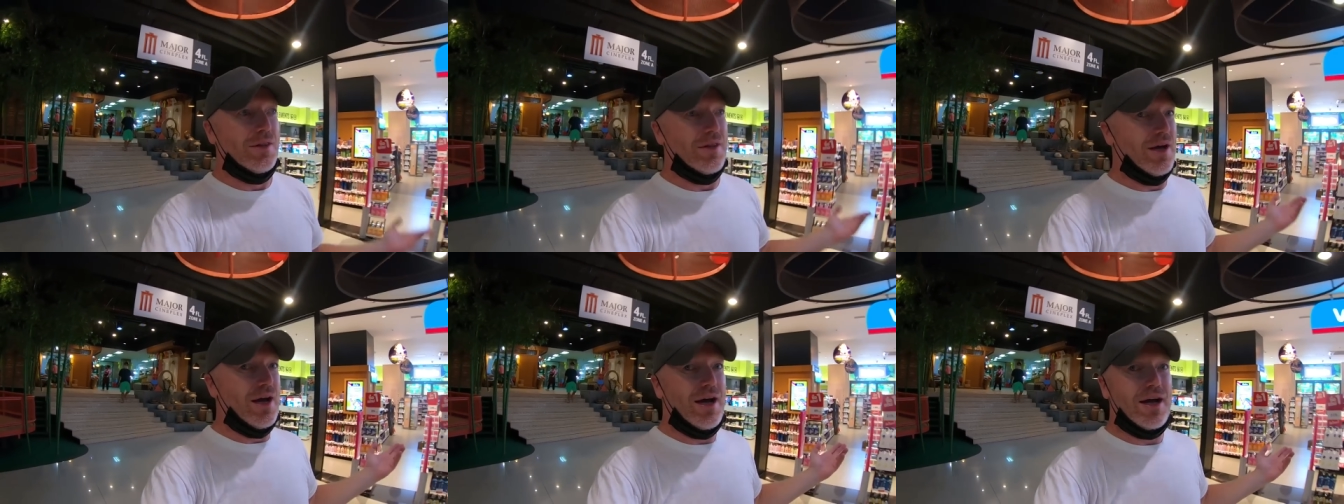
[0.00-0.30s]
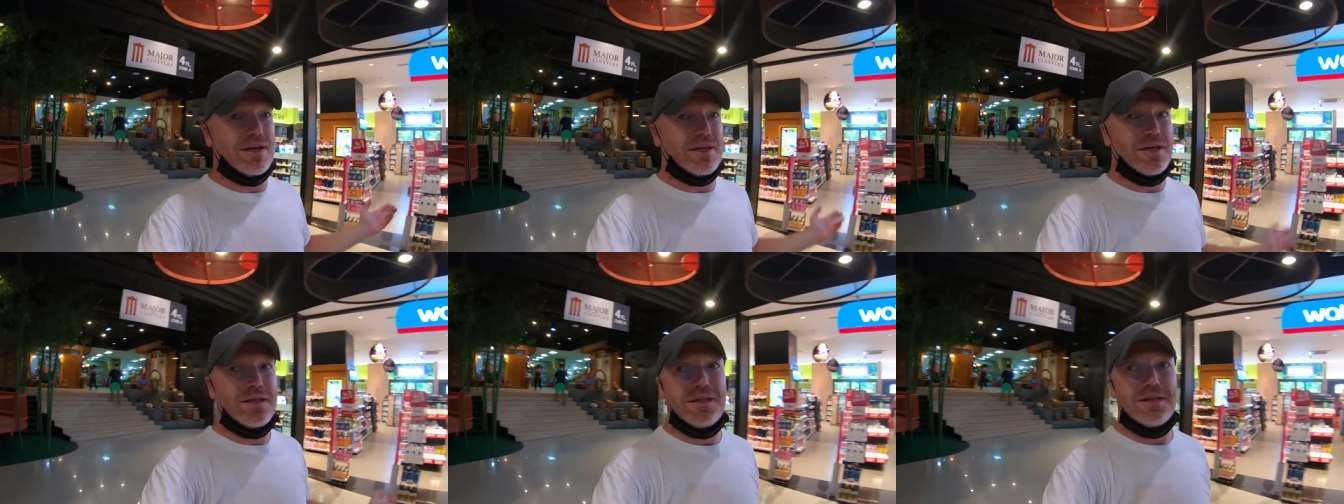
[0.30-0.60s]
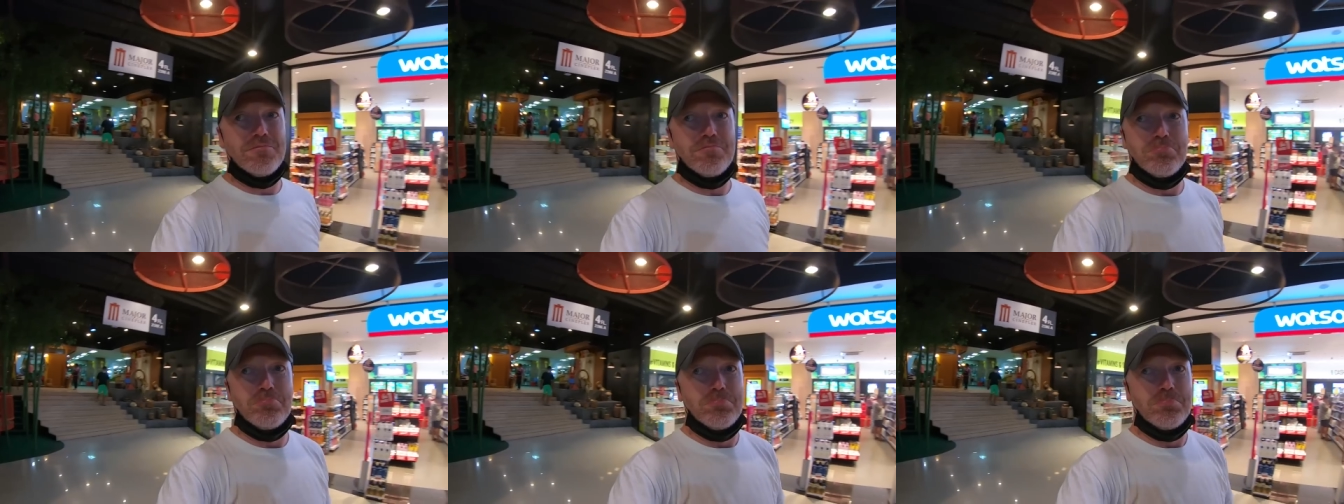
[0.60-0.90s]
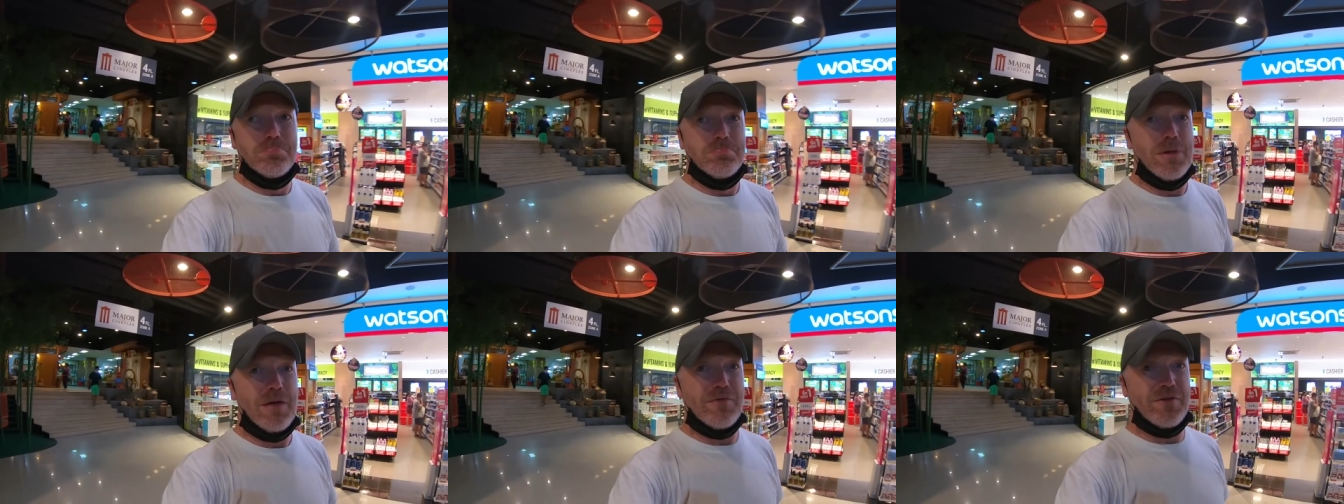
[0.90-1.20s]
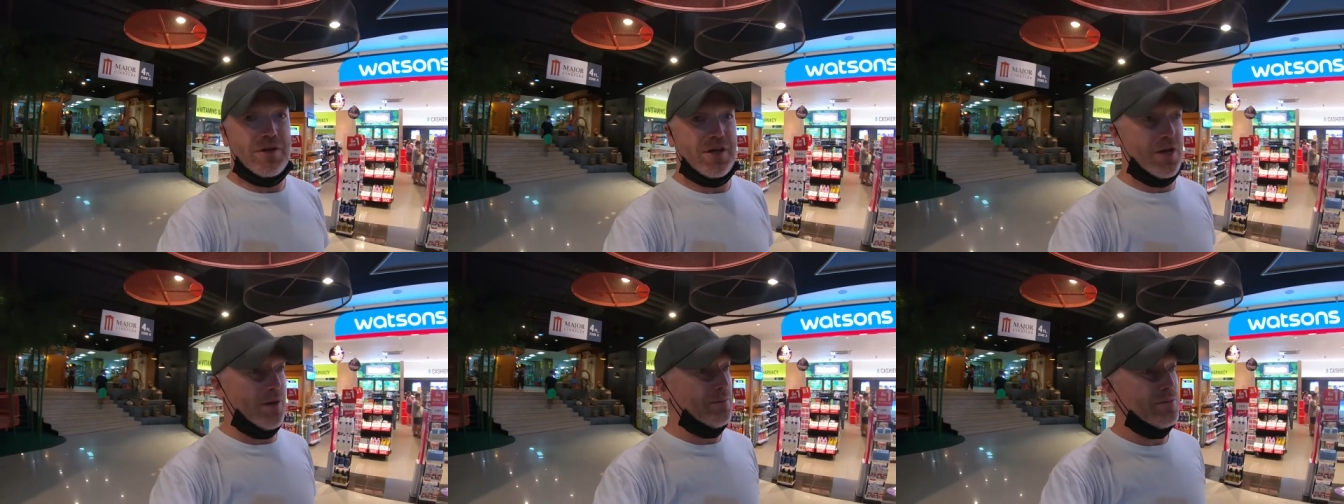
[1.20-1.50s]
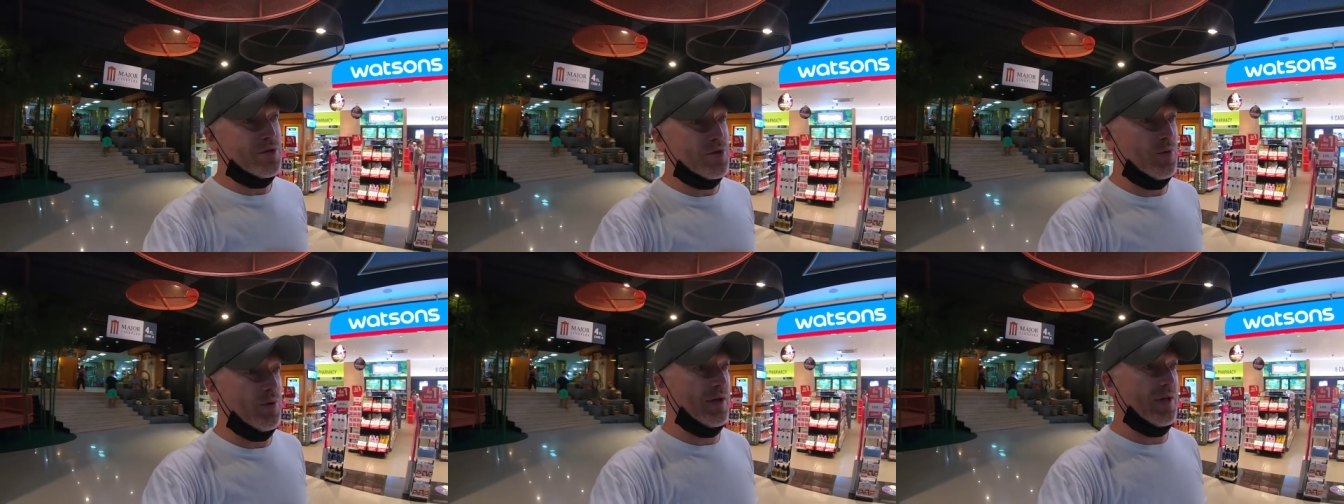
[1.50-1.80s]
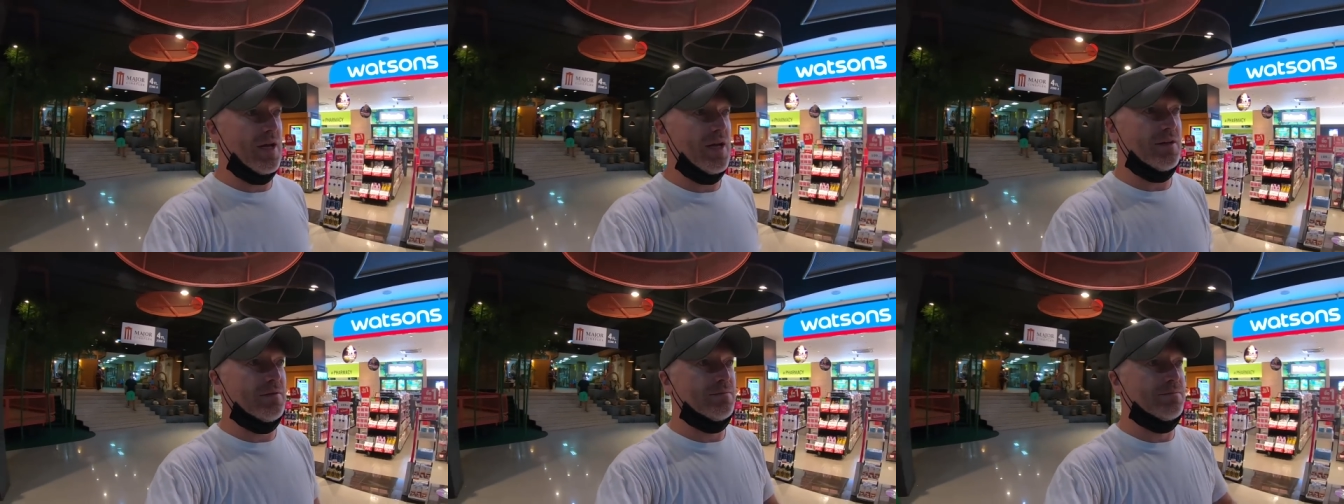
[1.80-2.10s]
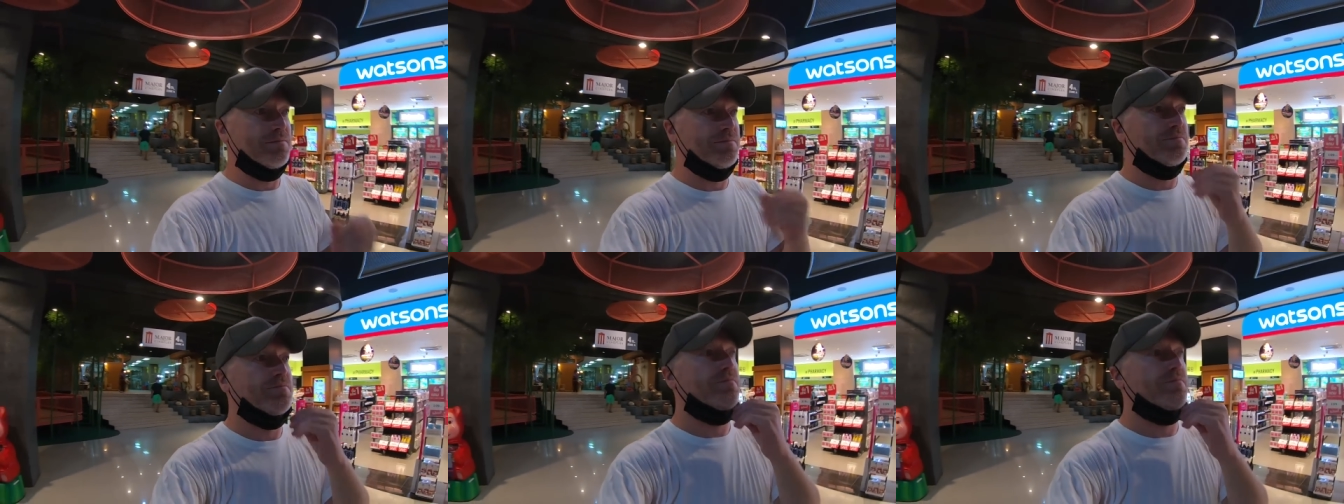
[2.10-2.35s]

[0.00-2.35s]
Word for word: that I can never come to again.